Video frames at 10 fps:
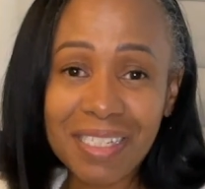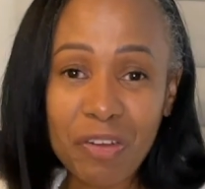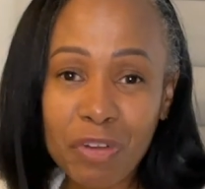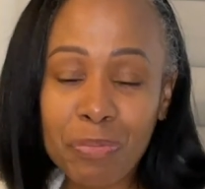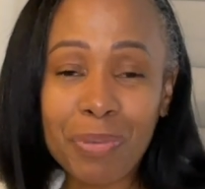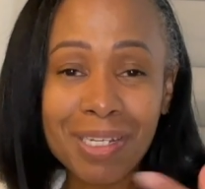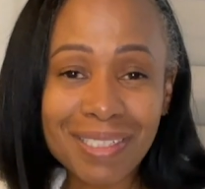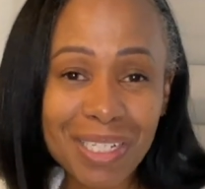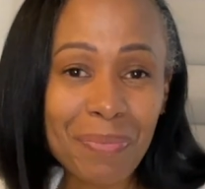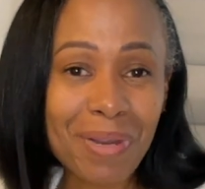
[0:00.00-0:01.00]
that we've
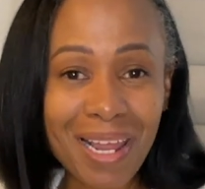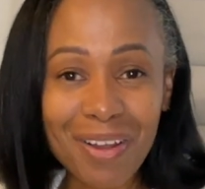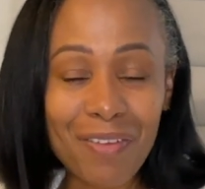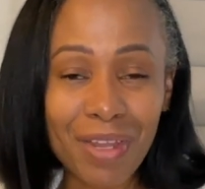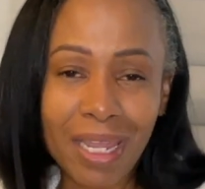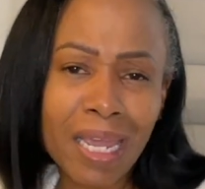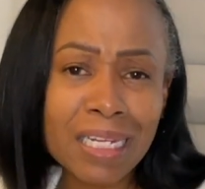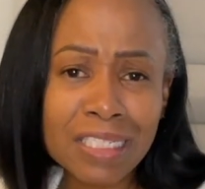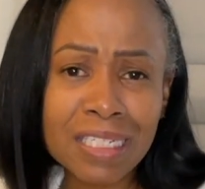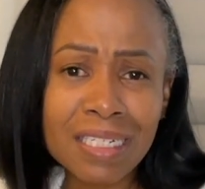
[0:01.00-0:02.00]
picked up like on
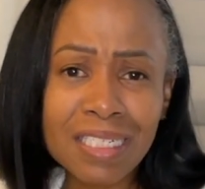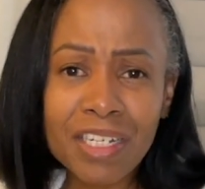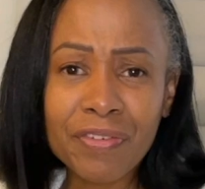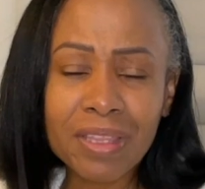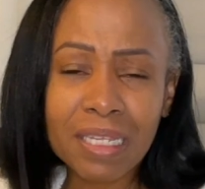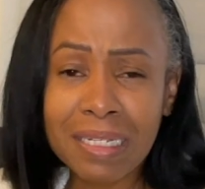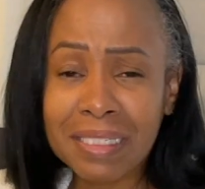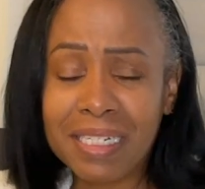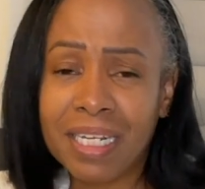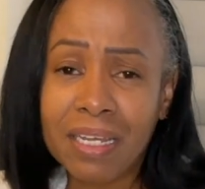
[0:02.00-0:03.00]
vacation and different things,
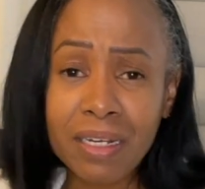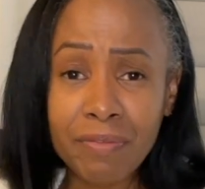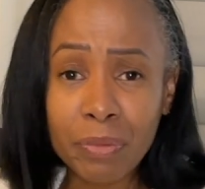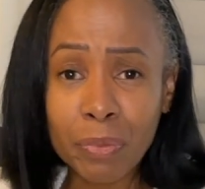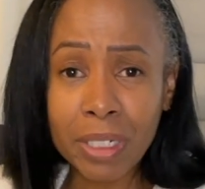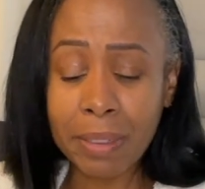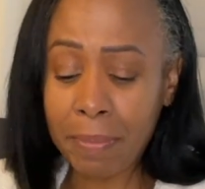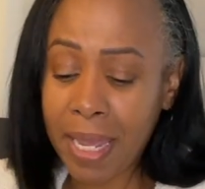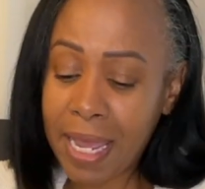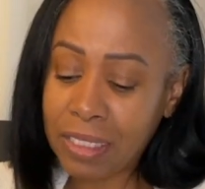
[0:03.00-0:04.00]
and none of them really
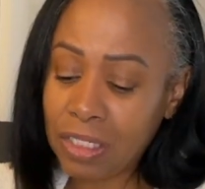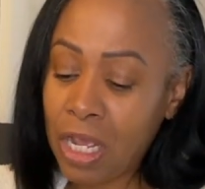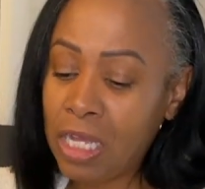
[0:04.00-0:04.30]
match.